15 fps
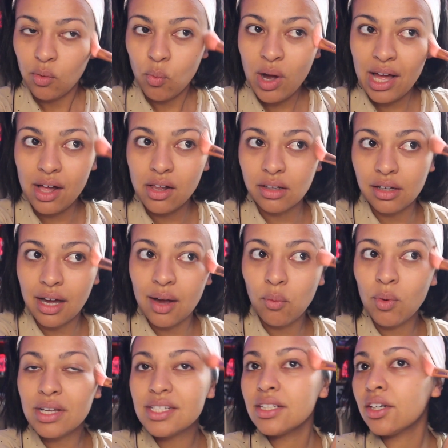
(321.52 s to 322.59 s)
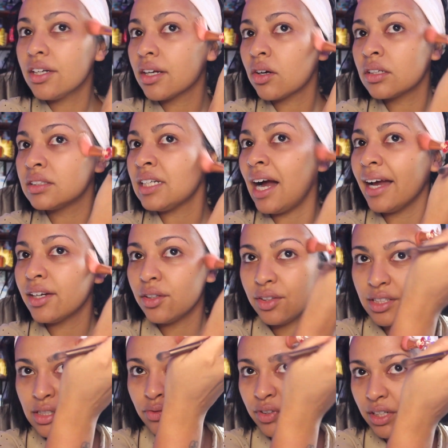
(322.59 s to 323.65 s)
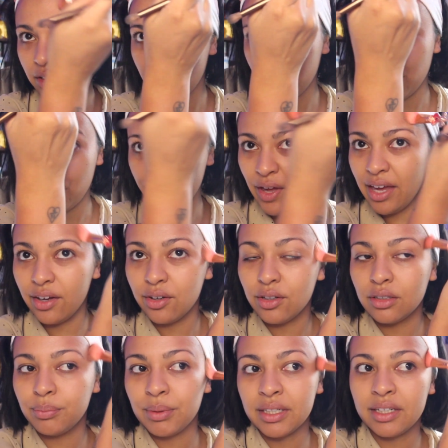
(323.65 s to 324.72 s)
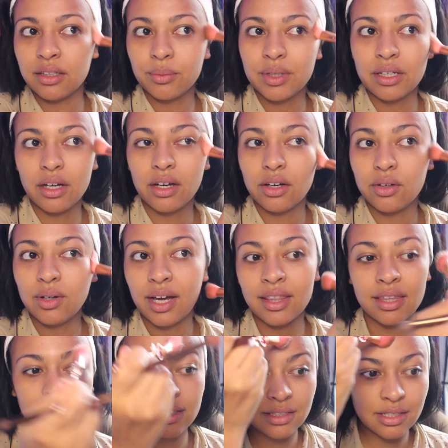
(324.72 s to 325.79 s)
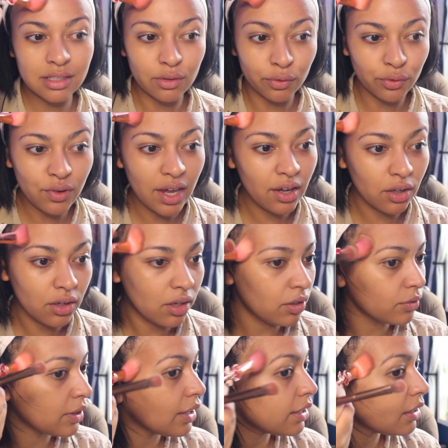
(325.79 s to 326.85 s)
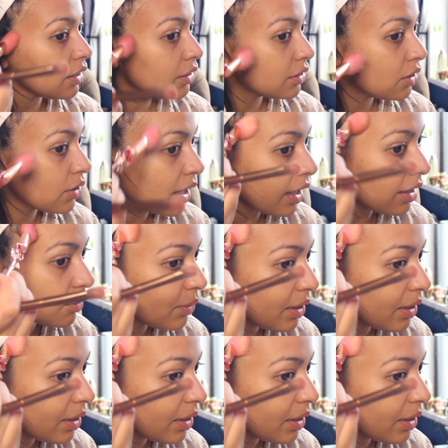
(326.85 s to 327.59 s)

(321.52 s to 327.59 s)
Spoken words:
Well, I wasn't gonna title this video fail, but here we go. I think this is a fail already. Okay,